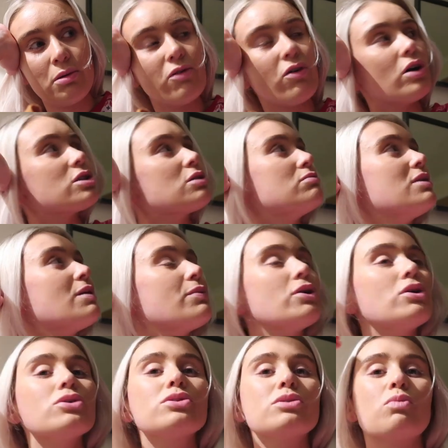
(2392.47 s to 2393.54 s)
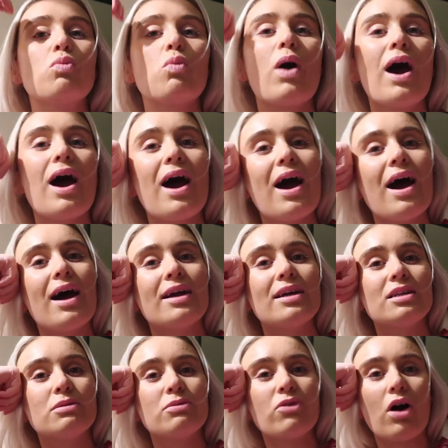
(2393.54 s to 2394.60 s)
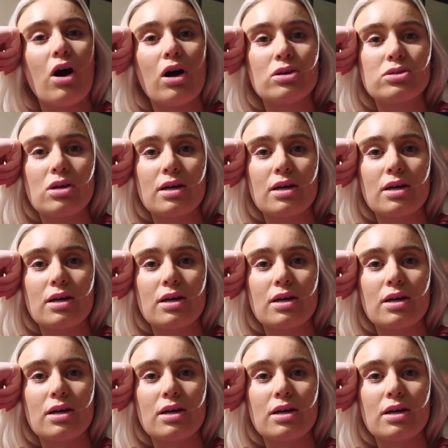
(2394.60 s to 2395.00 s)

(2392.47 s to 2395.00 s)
We've got some nibbles, some wine, we've got all